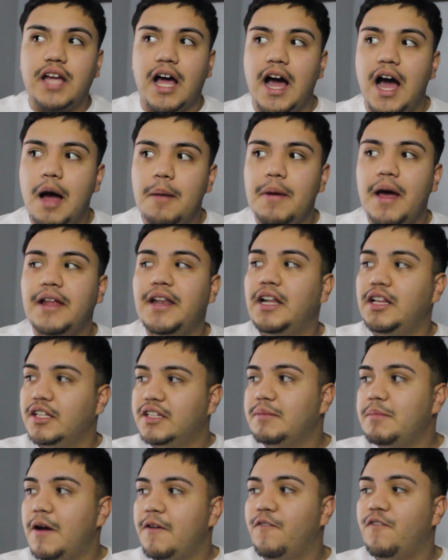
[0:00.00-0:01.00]
up and I looked
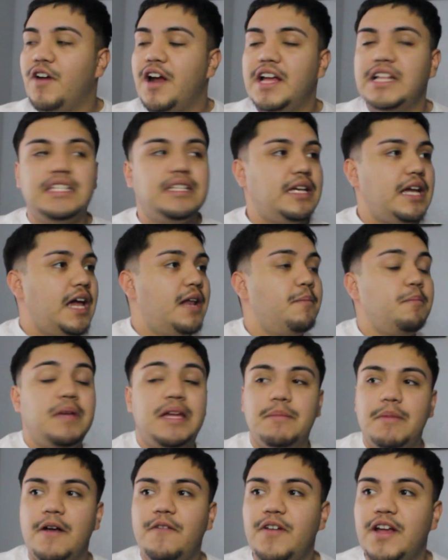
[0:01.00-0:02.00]
at my friends, and me
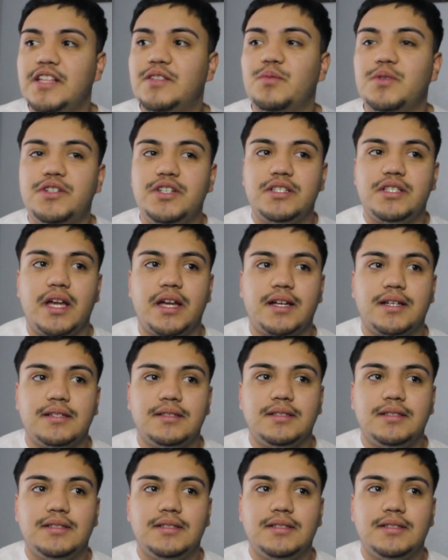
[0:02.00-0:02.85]
and my friends were just like